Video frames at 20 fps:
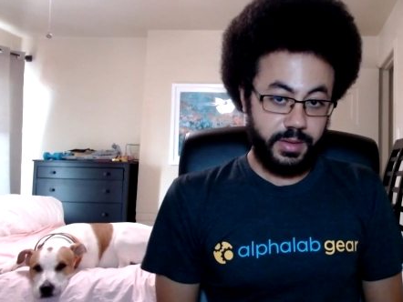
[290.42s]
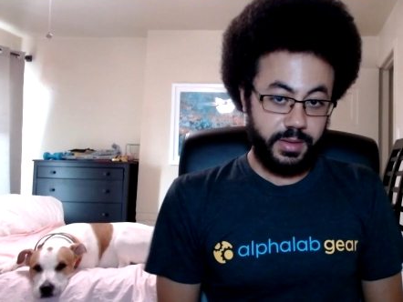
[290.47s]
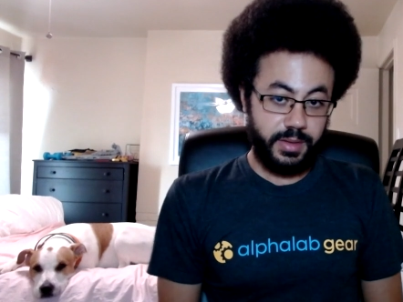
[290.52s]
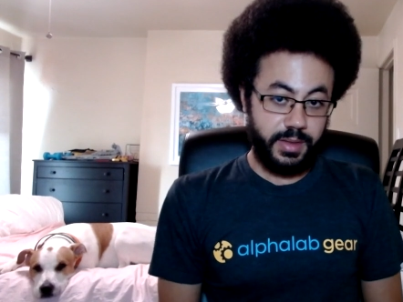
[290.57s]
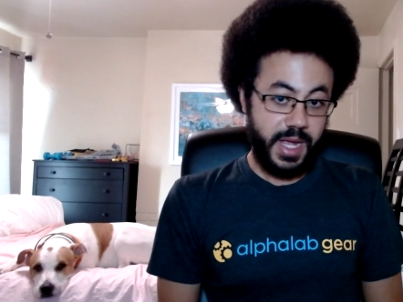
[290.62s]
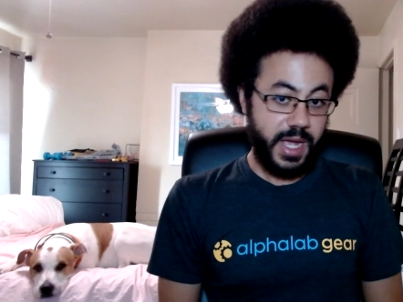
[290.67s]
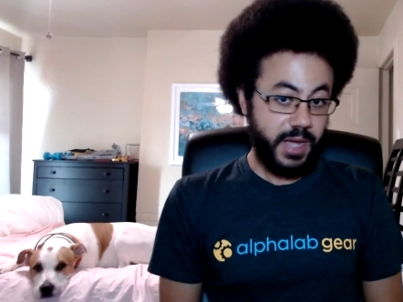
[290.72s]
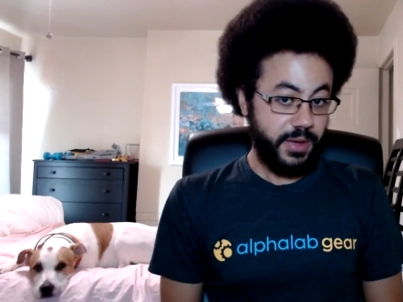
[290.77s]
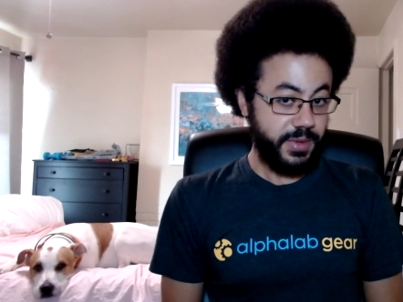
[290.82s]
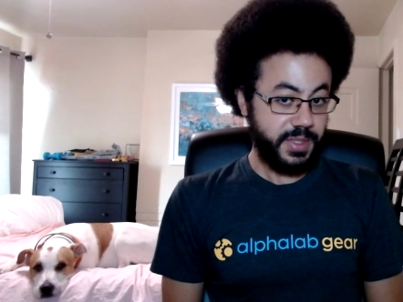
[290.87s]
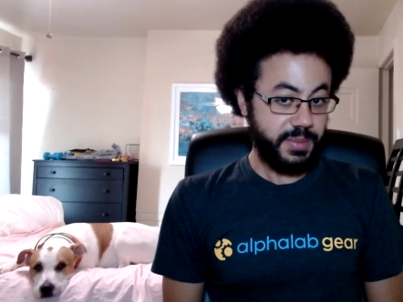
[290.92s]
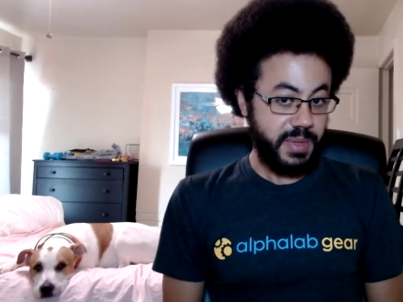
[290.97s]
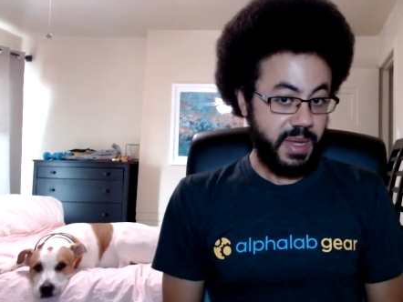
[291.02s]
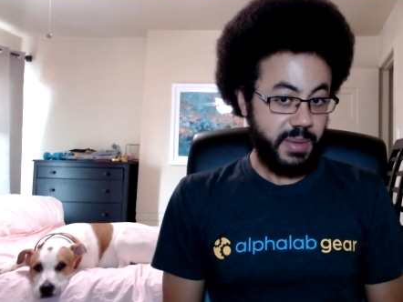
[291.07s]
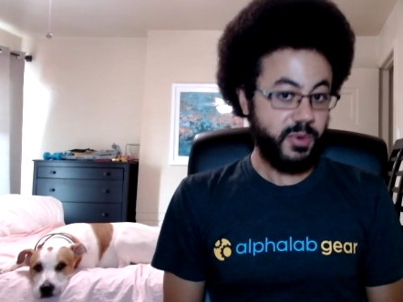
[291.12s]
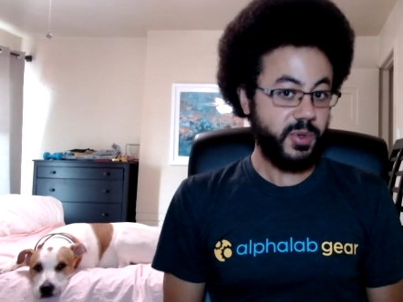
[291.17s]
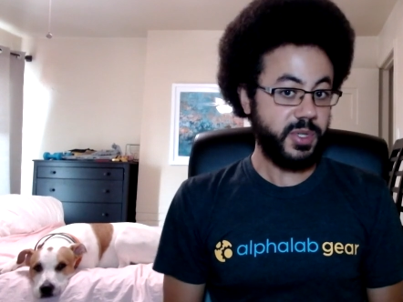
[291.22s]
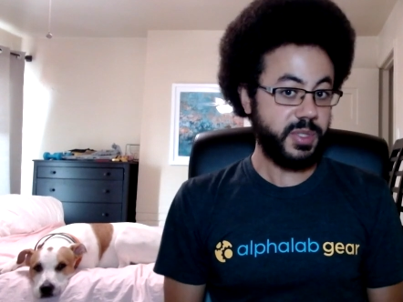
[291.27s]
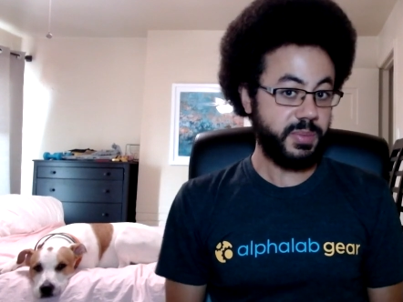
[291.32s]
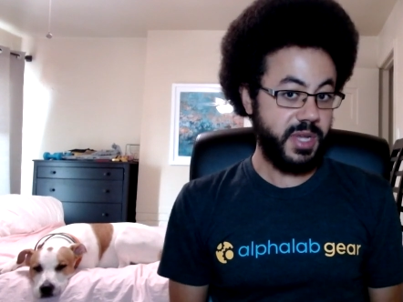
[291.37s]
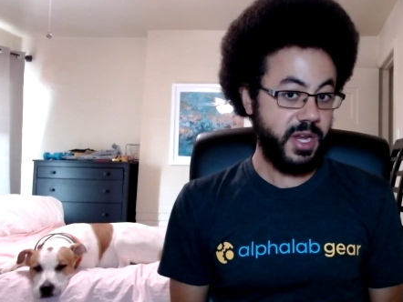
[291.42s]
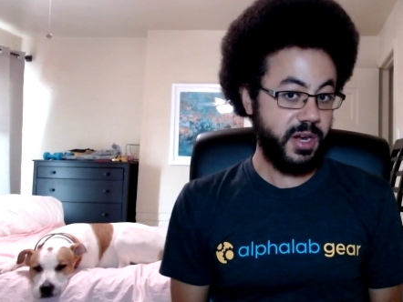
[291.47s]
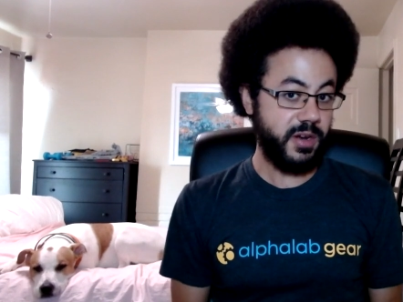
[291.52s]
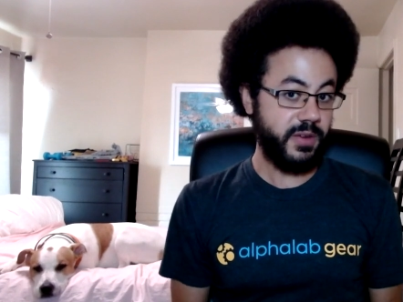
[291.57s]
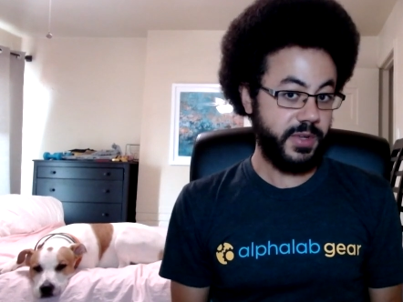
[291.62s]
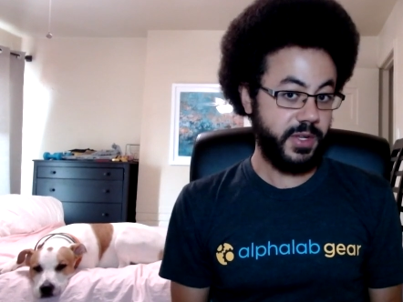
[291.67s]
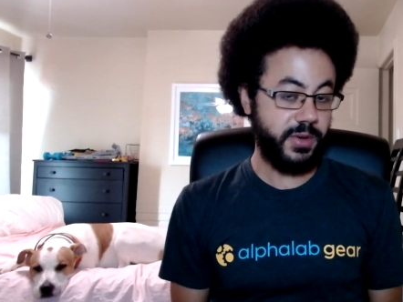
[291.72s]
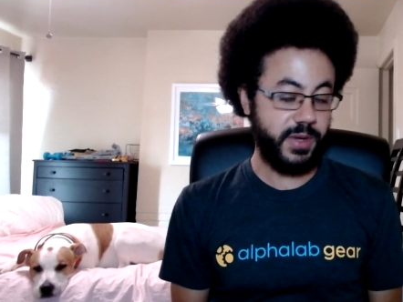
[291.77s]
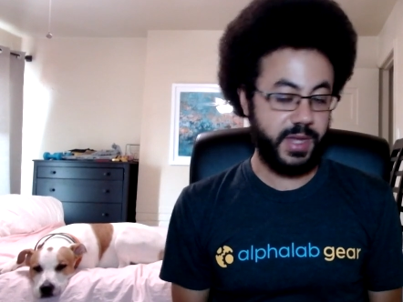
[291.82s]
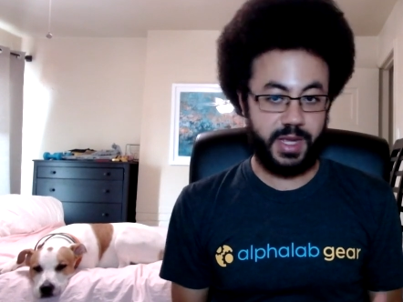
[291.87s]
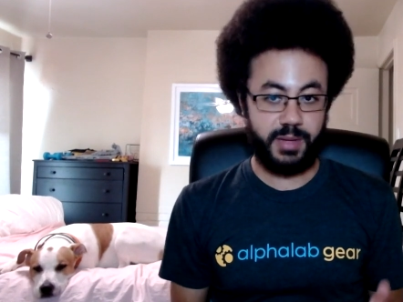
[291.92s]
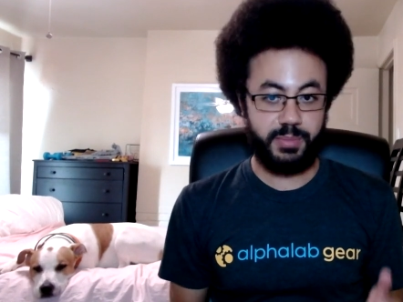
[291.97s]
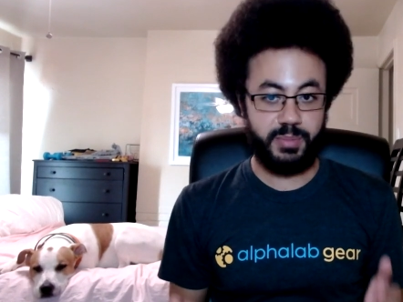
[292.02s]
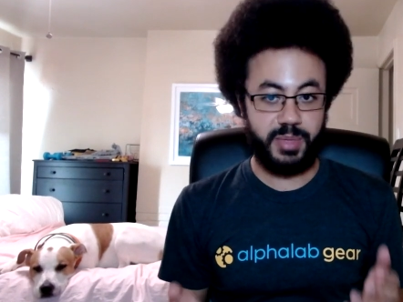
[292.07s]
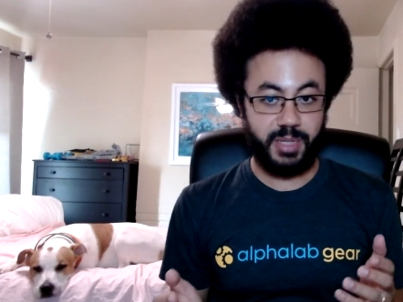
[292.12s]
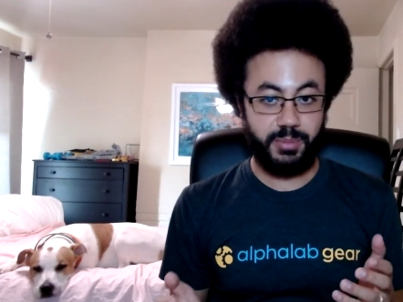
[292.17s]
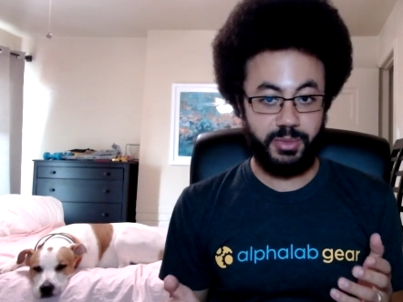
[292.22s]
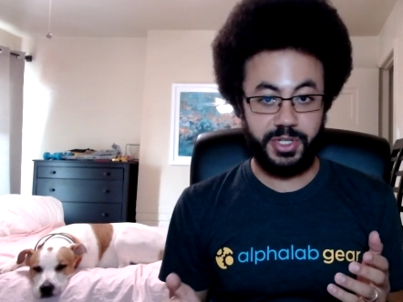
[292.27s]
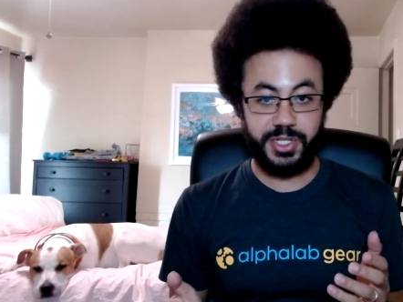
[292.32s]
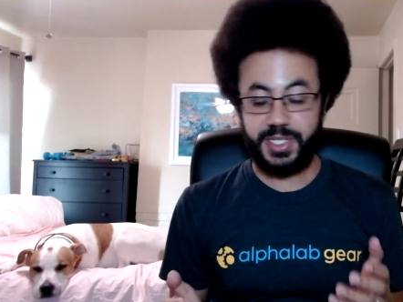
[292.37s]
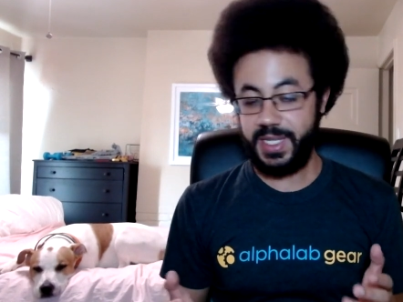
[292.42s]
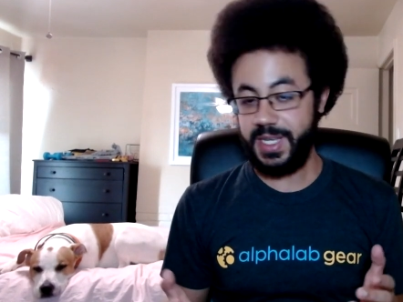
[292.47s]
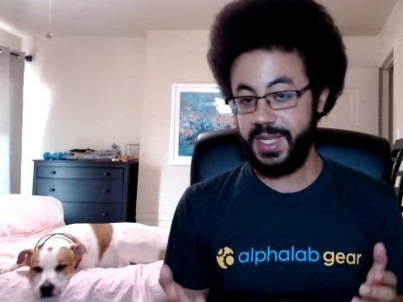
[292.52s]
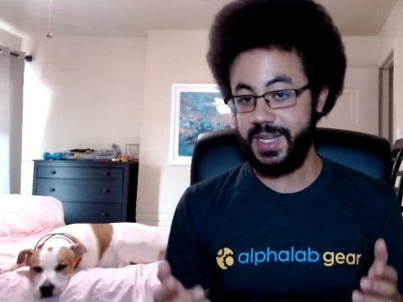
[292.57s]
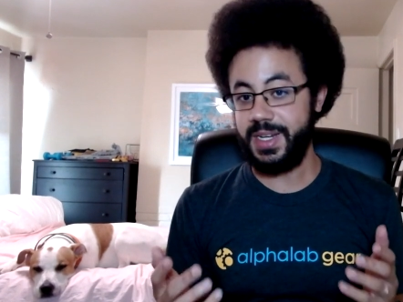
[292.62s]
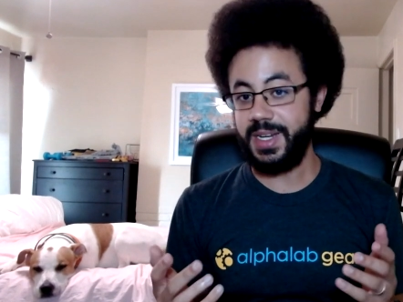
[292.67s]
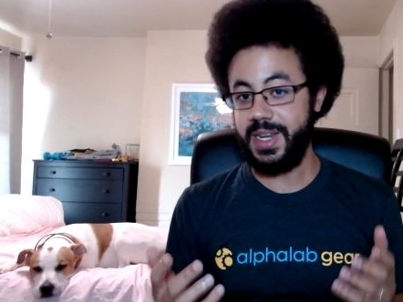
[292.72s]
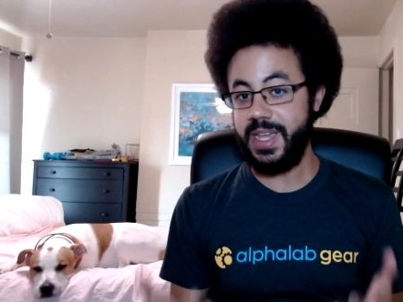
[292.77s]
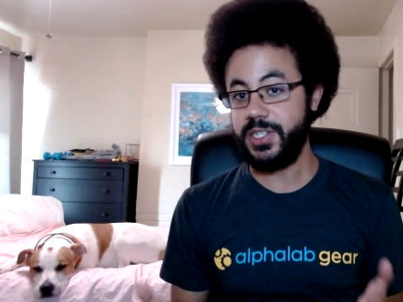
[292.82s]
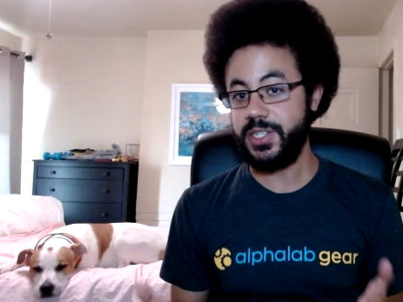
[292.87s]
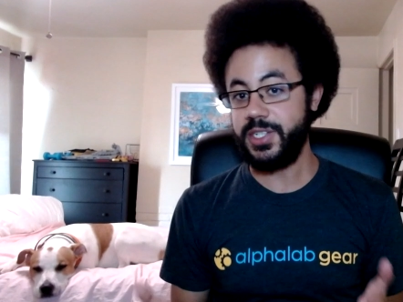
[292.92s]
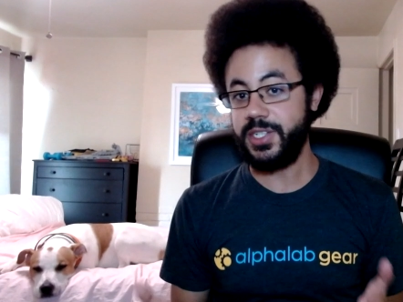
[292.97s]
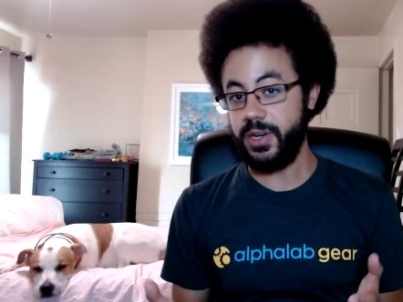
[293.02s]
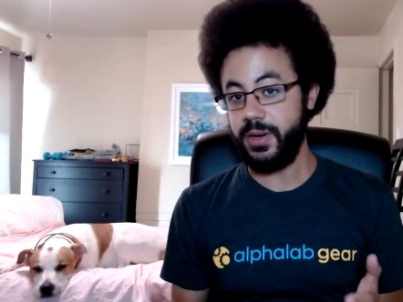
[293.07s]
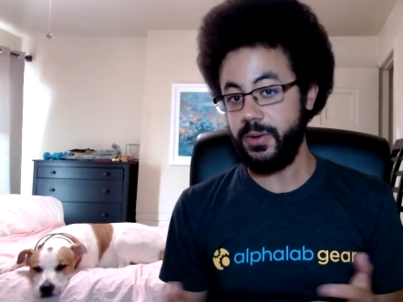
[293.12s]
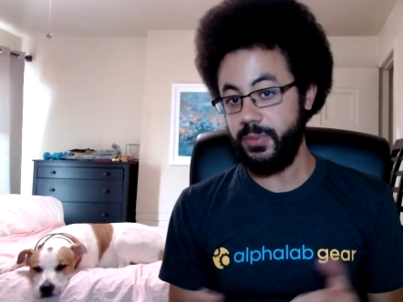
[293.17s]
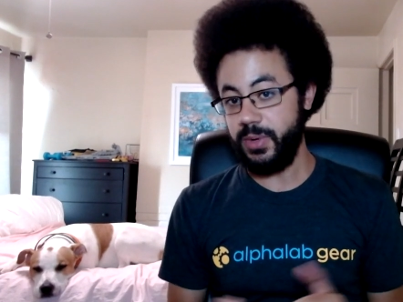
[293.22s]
Now, this paper was peer-reviewed and published in Nature,